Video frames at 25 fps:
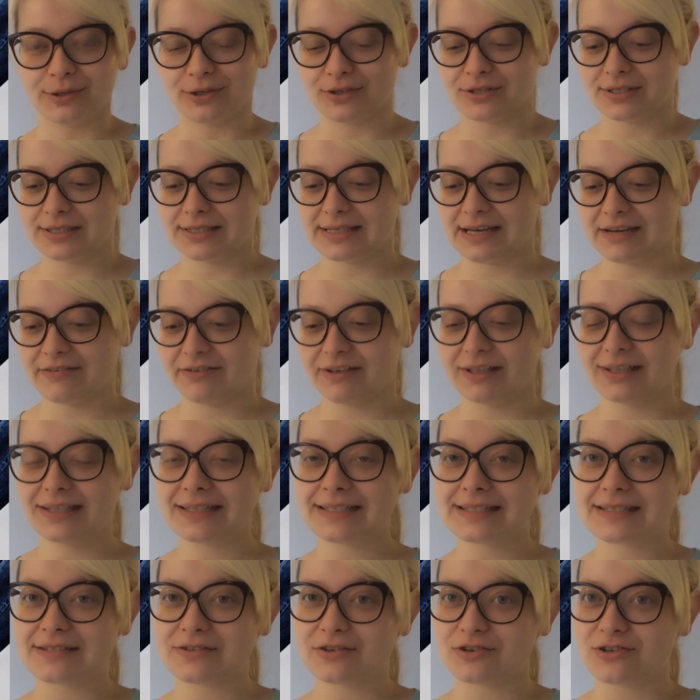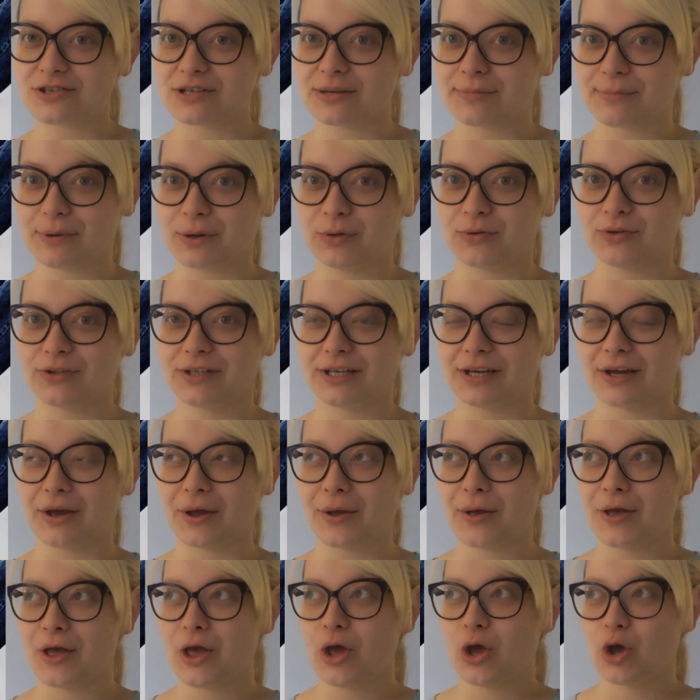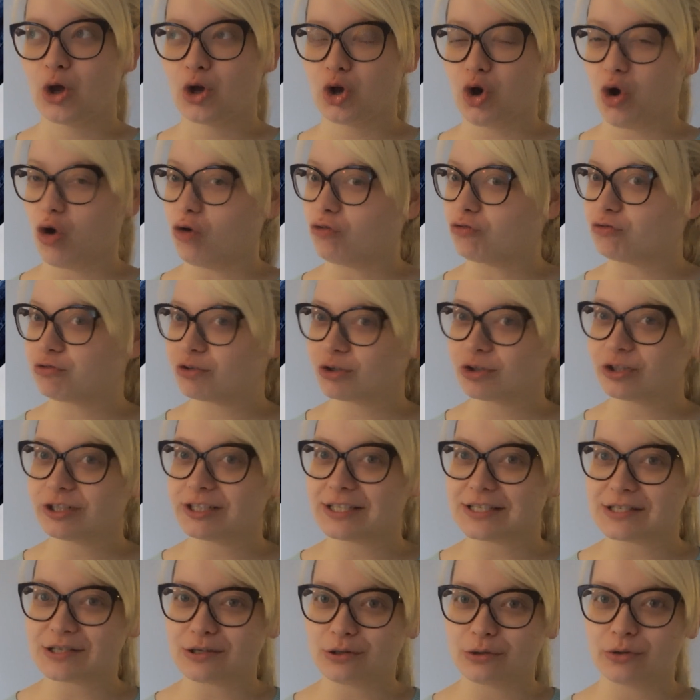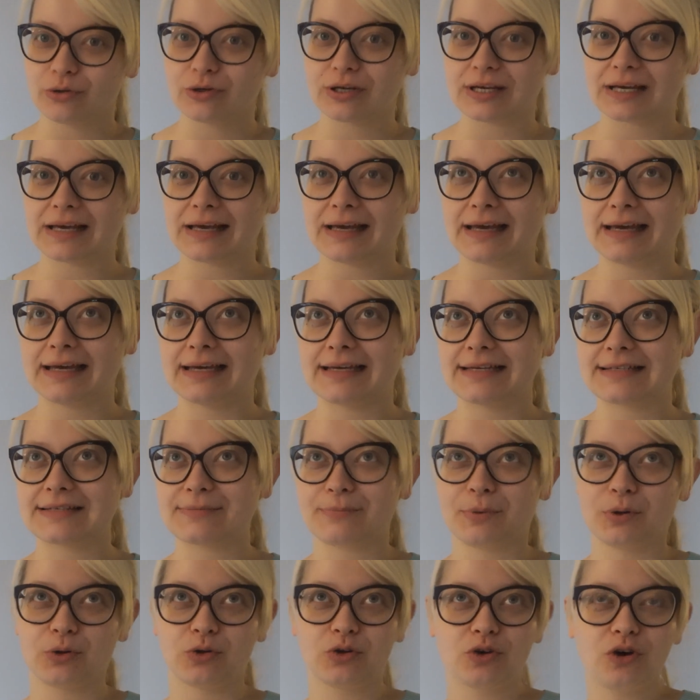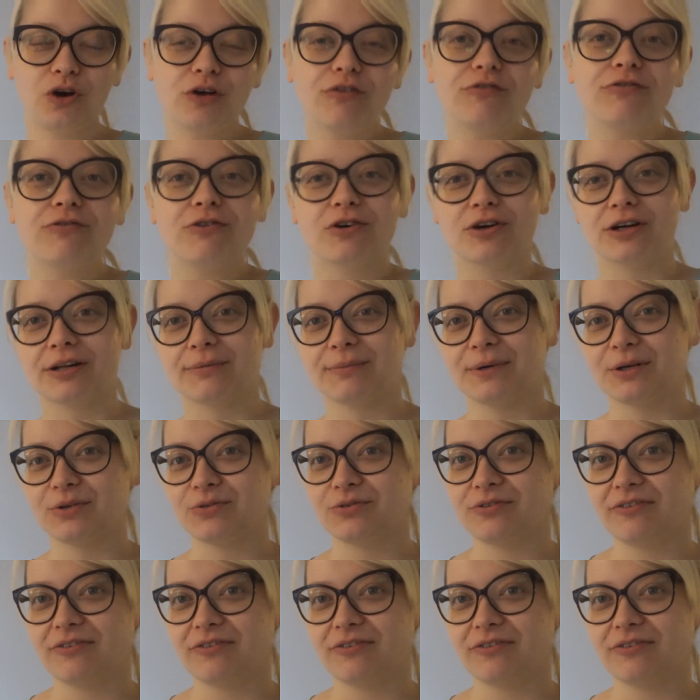because I think this is also about the comfort. This look is about comfort, about